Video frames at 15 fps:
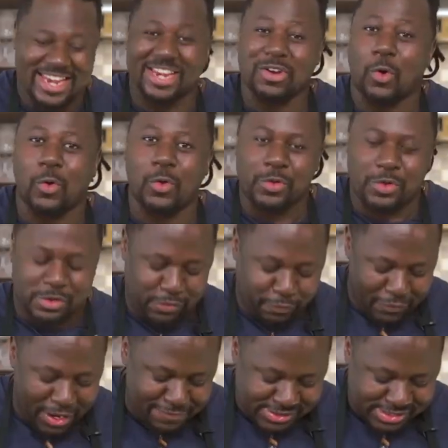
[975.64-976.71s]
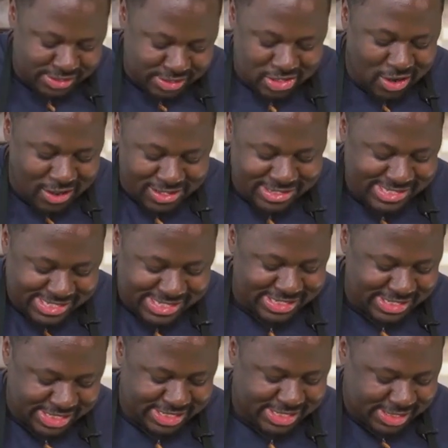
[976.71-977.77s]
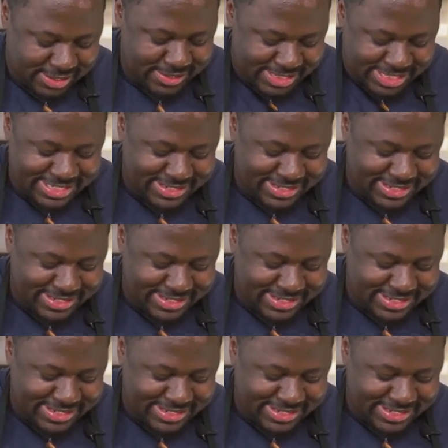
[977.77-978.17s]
let all those flavors dance and just,